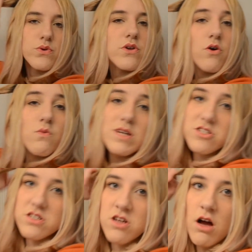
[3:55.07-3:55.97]
You know what we
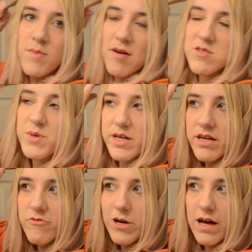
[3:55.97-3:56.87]
should talk about, speaking
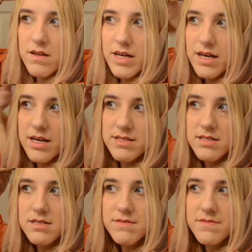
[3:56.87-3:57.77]
of reality,
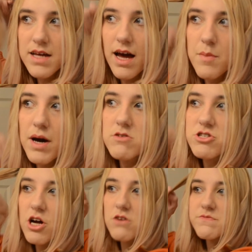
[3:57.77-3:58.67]
is the Hype House
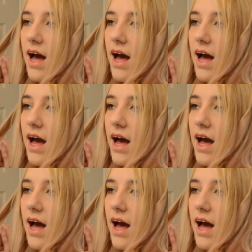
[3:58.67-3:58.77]
show.